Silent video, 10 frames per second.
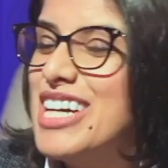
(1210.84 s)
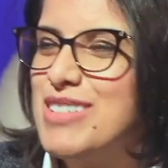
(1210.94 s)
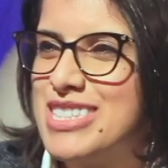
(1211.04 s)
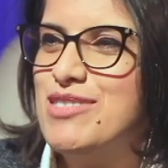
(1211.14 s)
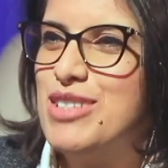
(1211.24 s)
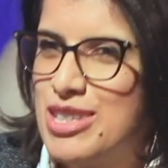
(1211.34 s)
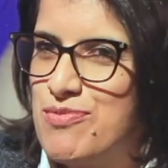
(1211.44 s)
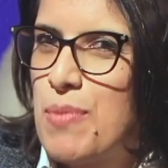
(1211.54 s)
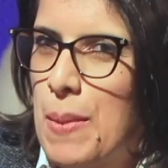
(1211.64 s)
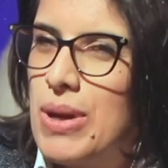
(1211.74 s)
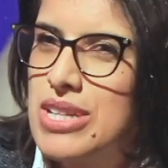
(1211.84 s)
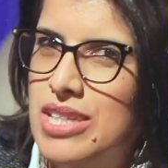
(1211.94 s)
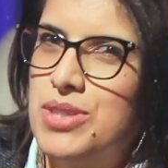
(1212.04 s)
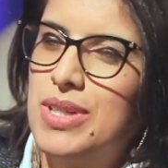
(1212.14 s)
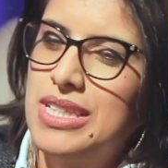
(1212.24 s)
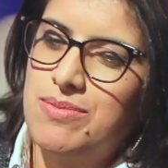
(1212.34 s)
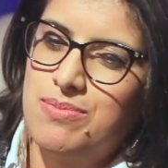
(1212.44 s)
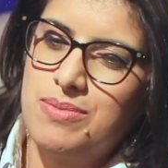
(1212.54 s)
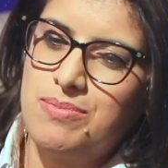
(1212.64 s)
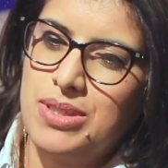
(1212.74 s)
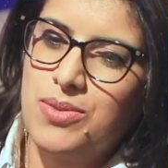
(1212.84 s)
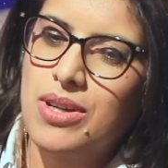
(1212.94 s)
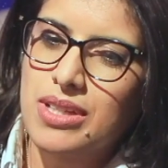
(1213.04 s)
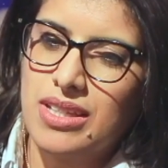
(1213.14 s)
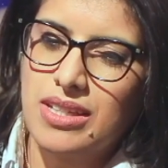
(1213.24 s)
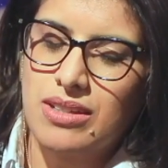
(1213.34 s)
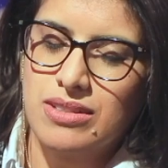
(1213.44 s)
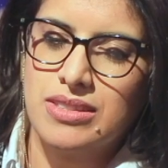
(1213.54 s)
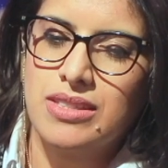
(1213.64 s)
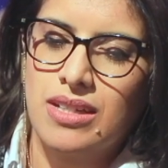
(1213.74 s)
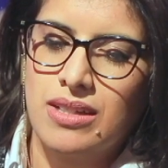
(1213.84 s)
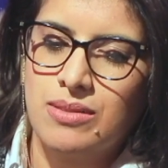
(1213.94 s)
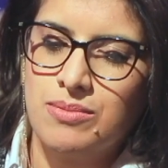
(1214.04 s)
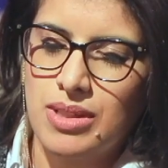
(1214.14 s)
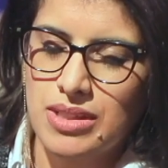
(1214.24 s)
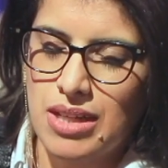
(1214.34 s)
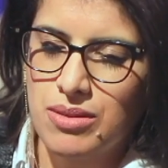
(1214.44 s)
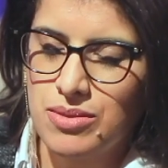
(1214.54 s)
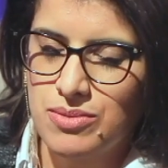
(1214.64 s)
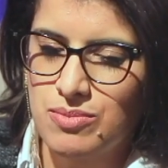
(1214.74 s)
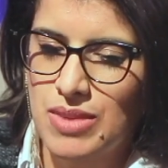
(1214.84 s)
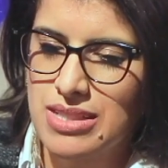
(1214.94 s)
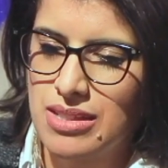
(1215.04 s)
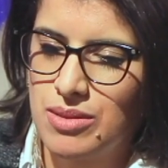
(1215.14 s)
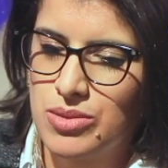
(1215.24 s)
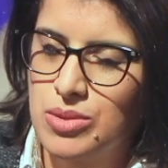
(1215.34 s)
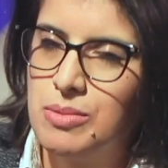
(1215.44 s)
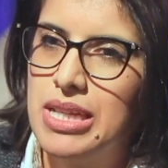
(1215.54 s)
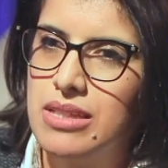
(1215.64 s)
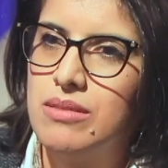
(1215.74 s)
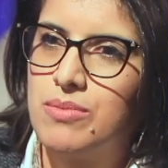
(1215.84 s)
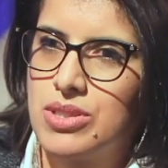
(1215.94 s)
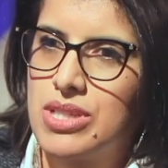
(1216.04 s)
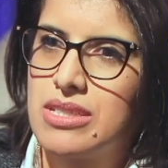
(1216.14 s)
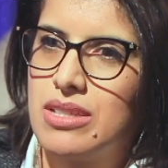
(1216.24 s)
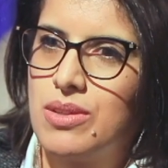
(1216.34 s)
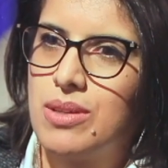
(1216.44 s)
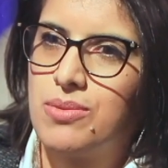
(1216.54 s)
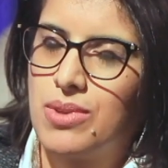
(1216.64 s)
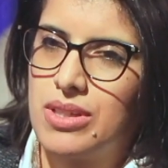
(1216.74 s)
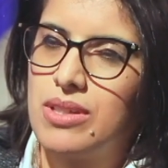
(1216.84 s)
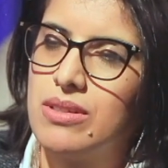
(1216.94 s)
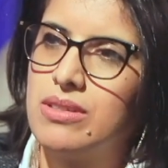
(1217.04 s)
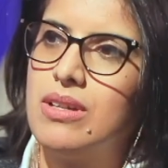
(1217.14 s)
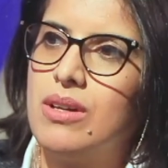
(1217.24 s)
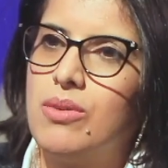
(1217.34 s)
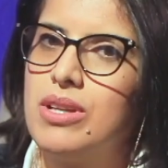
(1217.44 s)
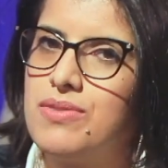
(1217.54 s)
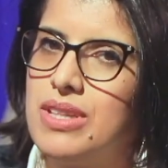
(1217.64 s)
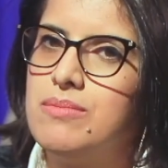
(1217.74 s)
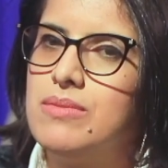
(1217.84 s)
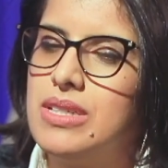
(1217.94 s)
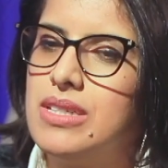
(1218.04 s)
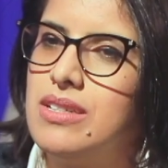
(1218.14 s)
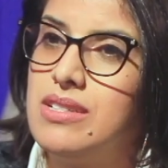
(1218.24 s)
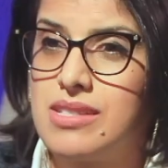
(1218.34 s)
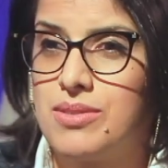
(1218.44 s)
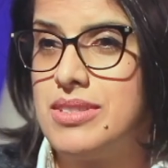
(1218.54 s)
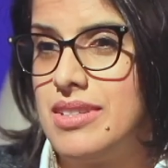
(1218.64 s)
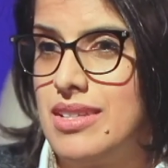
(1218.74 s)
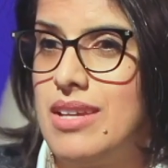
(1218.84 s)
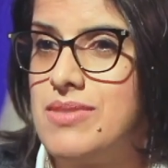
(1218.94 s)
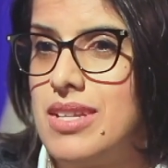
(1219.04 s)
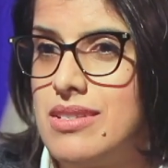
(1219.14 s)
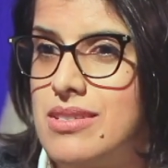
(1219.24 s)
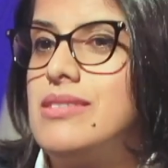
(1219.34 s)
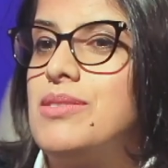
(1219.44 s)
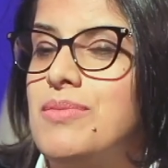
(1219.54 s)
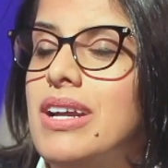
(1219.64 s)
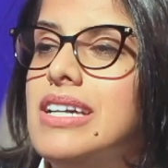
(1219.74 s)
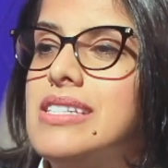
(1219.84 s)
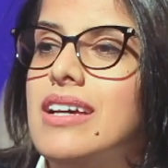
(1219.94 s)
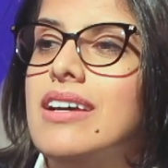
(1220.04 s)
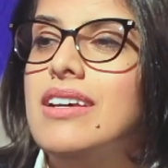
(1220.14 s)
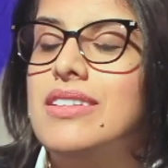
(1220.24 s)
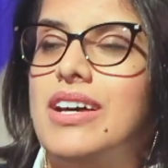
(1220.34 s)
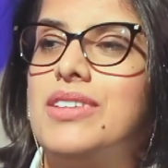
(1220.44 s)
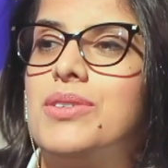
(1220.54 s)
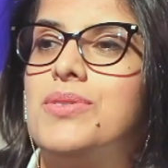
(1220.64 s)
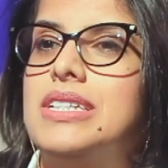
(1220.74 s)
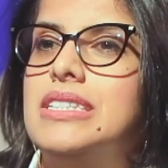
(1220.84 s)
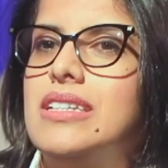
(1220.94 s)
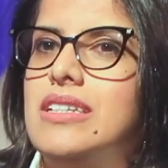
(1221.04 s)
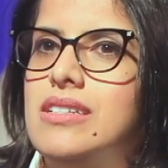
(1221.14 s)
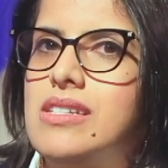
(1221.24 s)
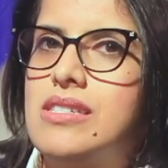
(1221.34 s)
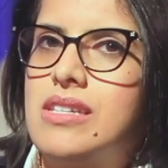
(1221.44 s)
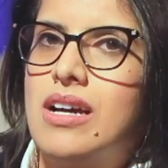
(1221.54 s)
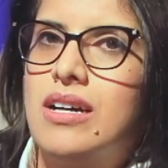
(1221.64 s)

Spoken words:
No, but I mean, we are genuinely been working on. Now, there's two main projects that we are working on. One of them is the one that I've said is a surprise. The other one is